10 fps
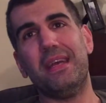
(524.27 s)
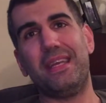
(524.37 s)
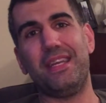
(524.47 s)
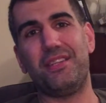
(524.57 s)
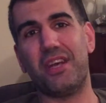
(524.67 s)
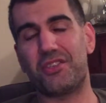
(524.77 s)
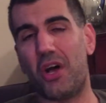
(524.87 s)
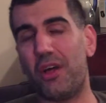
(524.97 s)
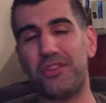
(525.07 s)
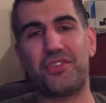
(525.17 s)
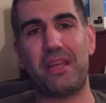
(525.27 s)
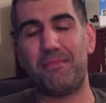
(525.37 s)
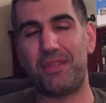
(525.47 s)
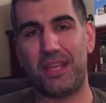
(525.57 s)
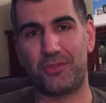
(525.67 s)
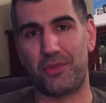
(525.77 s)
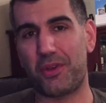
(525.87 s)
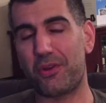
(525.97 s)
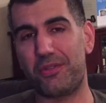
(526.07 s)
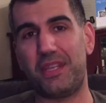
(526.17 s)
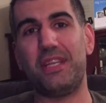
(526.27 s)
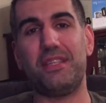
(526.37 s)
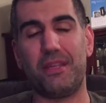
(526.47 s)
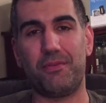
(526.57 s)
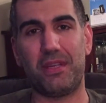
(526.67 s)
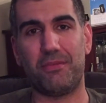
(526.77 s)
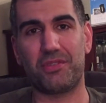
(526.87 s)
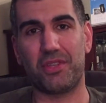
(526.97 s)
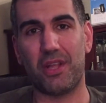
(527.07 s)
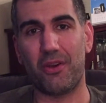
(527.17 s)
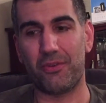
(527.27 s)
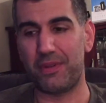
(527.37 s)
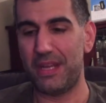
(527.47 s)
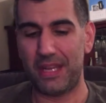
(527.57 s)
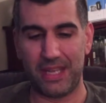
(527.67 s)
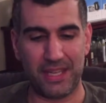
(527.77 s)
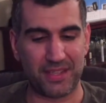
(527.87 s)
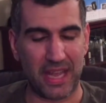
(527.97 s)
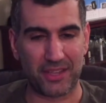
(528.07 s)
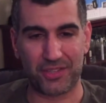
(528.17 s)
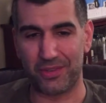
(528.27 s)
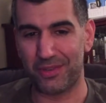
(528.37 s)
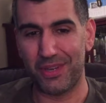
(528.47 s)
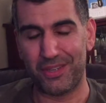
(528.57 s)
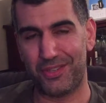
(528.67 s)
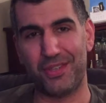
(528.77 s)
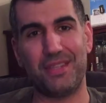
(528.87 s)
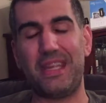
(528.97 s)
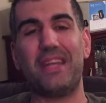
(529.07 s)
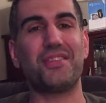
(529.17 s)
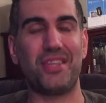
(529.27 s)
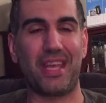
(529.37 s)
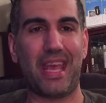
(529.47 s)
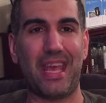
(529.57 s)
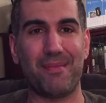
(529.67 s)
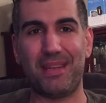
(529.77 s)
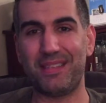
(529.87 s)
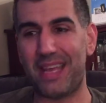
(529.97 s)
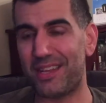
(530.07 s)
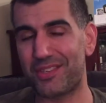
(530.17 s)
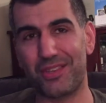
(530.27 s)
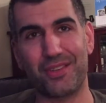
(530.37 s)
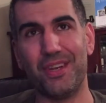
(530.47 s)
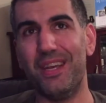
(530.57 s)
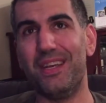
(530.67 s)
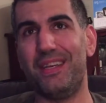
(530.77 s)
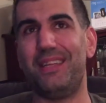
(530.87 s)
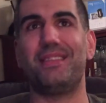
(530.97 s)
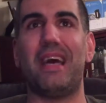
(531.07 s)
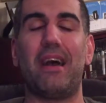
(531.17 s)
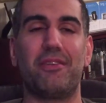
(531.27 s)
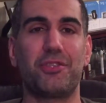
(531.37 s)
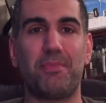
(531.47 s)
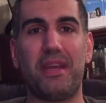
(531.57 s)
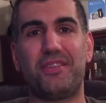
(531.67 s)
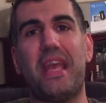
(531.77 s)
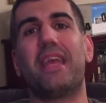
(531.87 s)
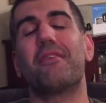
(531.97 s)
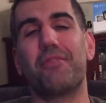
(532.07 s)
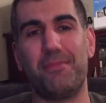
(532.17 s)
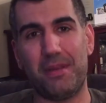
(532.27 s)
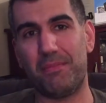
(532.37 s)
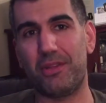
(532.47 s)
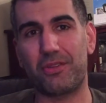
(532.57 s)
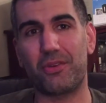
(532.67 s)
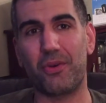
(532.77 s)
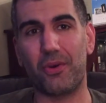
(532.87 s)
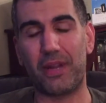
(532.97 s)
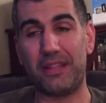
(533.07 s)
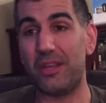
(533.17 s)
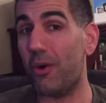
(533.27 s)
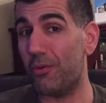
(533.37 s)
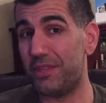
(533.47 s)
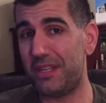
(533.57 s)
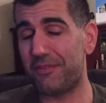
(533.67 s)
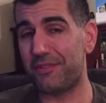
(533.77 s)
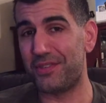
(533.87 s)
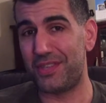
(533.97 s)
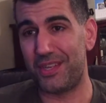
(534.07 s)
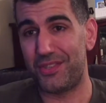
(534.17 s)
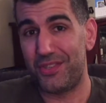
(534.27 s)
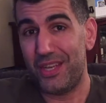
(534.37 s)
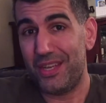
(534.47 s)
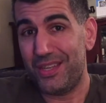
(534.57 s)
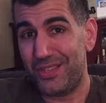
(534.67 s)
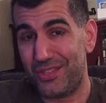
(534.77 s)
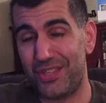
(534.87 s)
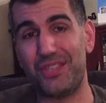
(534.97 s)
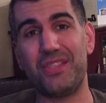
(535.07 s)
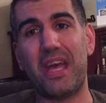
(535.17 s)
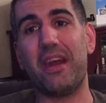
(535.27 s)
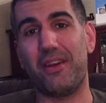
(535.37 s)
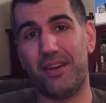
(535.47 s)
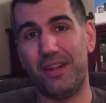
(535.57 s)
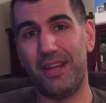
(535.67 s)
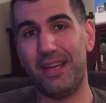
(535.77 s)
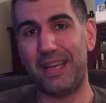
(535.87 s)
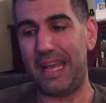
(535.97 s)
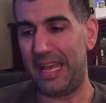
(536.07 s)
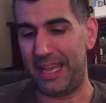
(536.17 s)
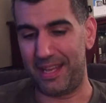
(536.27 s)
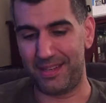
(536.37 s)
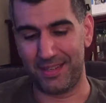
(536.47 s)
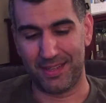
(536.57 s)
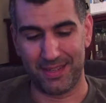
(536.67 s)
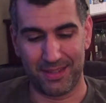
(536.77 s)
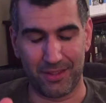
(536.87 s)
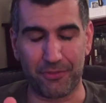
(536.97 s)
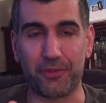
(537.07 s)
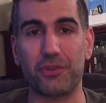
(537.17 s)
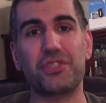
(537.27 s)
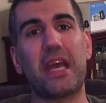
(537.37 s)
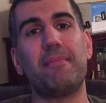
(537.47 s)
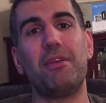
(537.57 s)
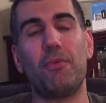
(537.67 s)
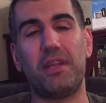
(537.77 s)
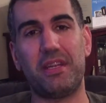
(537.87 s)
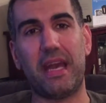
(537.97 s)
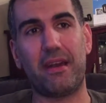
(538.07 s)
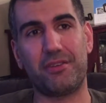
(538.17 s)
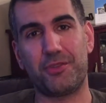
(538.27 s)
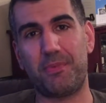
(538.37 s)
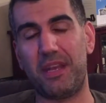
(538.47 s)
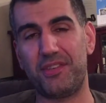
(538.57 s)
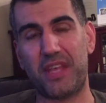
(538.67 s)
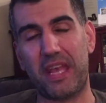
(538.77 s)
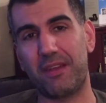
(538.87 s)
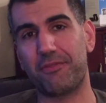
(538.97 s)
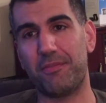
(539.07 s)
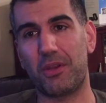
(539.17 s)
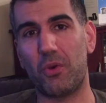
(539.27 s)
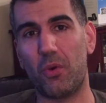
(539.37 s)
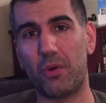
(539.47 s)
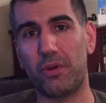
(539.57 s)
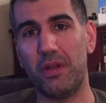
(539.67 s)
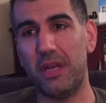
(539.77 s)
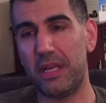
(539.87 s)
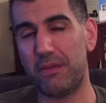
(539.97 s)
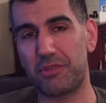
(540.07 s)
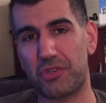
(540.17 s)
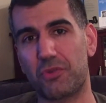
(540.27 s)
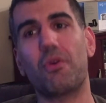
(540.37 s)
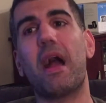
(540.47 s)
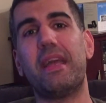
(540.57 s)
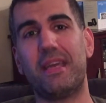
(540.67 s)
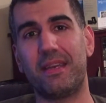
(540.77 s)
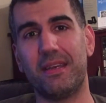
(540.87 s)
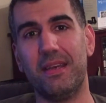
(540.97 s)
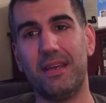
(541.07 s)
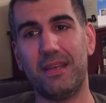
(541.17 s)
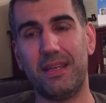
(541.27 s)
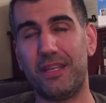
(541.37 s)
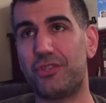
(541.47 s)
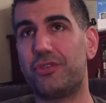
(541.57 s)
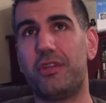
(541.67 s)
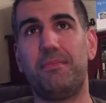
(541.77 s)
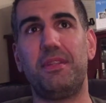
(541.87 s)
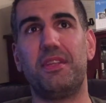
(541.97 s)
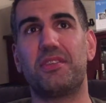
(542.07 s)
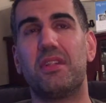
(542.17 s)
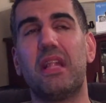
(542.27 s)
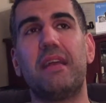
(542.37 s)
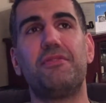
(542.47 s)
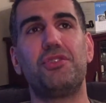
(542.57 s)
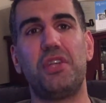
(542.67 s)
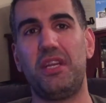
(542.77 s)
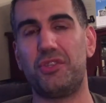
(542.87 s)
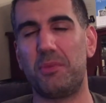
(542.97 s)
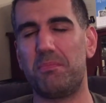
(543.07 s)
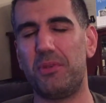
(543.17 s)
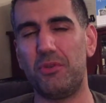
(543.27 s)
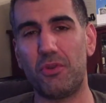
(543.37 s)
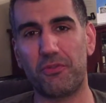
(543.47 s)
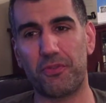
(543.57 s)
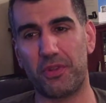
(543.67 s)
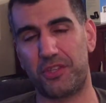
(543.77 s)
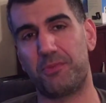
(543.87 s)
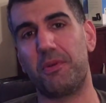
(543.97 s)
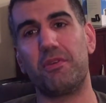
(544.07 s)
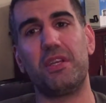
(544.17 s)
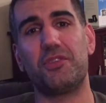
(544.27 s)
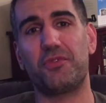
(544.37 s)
He does all the same things with her that he did when he was alone. He takes her to the dancing game. He takes her into outer space hanging from the umbilical cord. And the only difference is she's there. And the first time he went into outer space hanging from the cord, he was crying. It should have been this life-changing, beautiful experience